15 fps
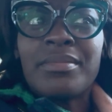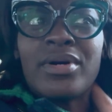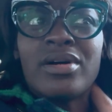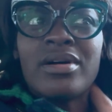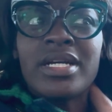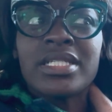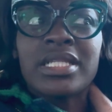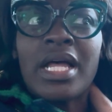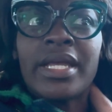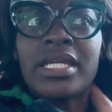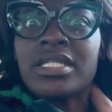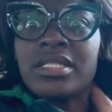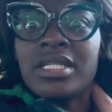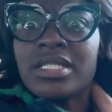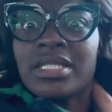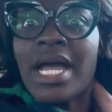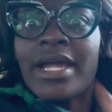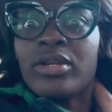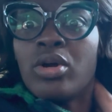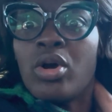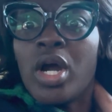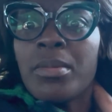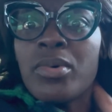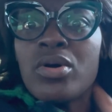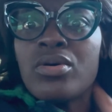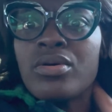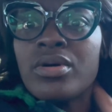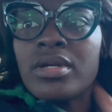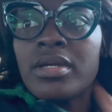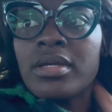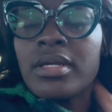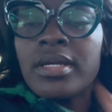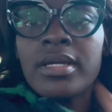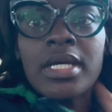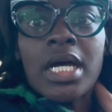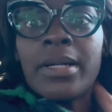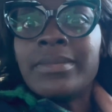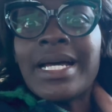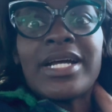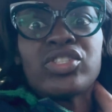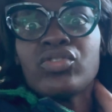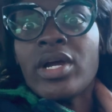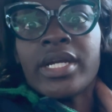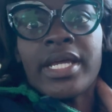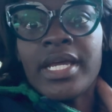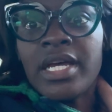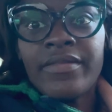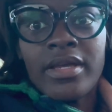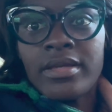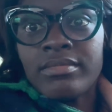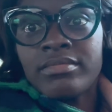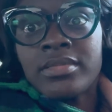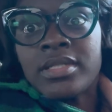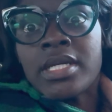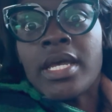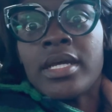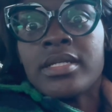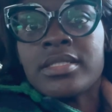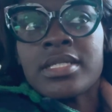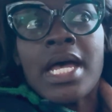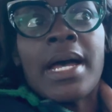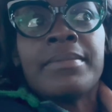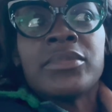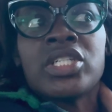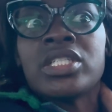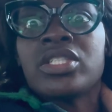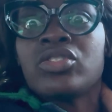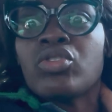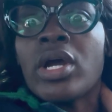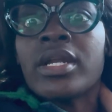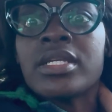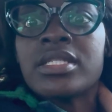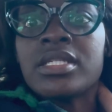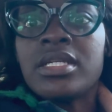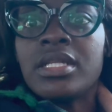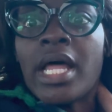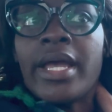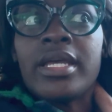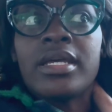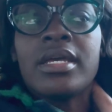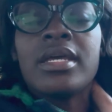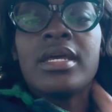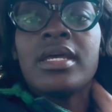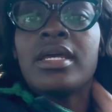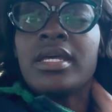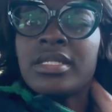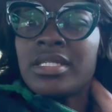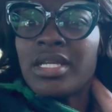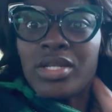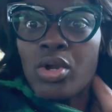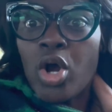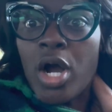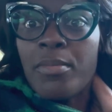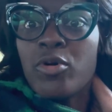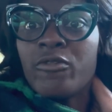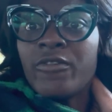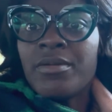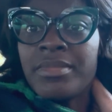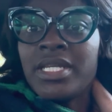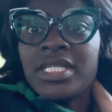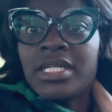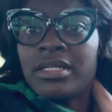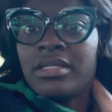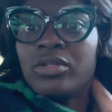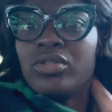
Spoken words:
boys? Like, is this not normal? I'm not trying to have sex. I'm just trying to see, like, is it normal for me to,